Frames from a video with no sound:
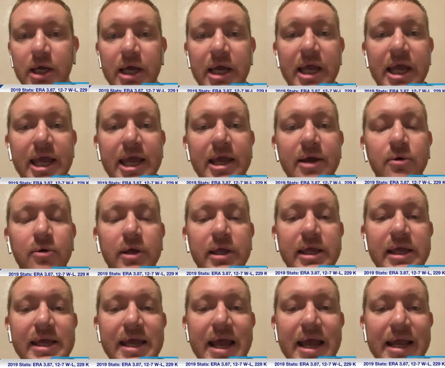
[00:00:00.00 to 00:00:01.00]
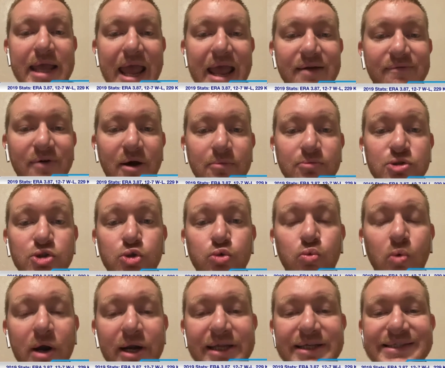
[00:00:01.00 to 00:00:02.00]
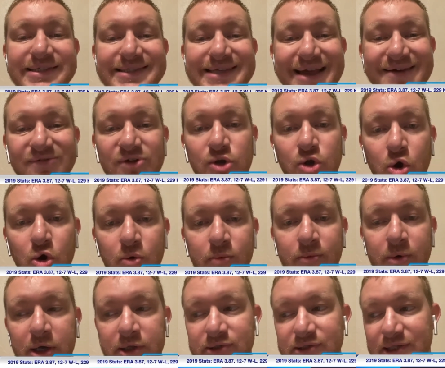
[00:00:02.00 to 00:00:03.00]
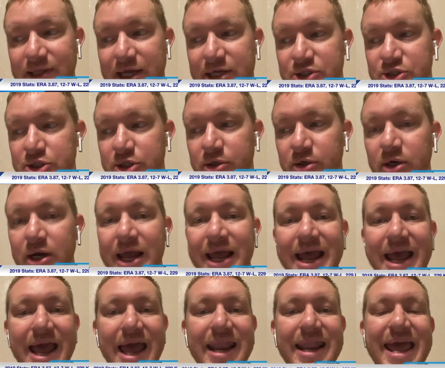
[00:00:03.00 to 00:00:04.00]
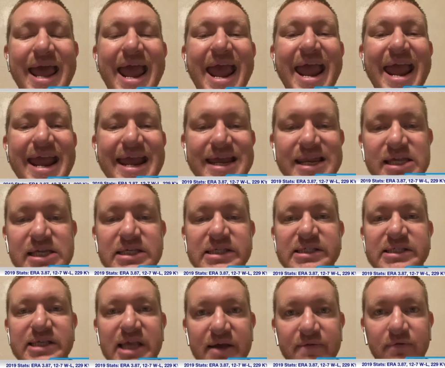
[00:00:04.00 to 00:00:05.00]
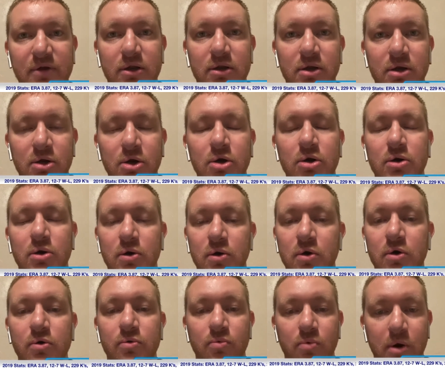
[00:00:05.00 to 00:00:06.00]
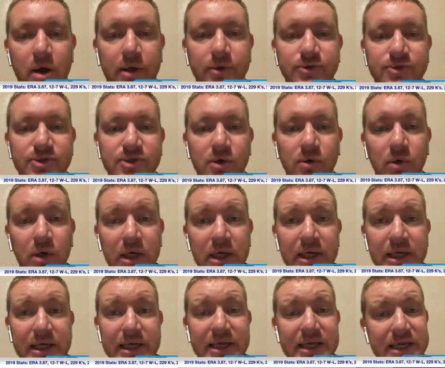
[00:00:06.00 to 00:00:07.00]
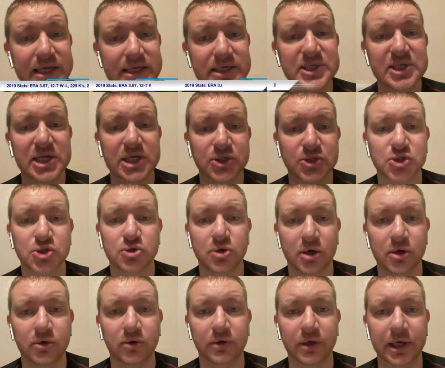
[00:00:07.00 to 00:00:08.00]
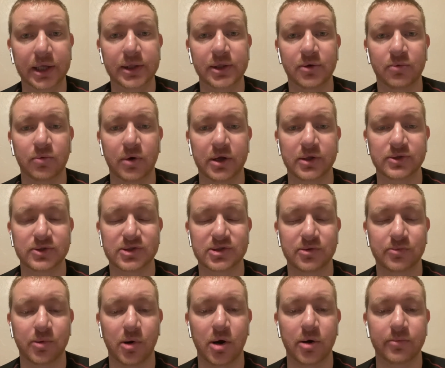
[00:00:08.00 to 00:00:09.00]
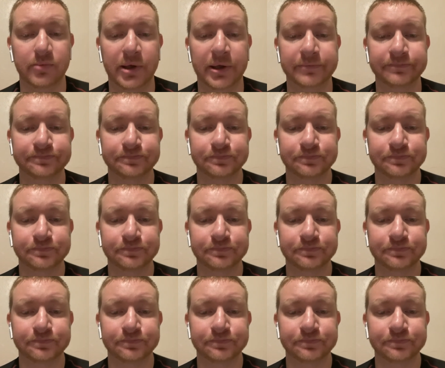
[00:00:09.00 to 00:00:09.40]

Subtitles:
He gave up 27 home runs last year and 87 earned runs. So he did struggle in the runs department.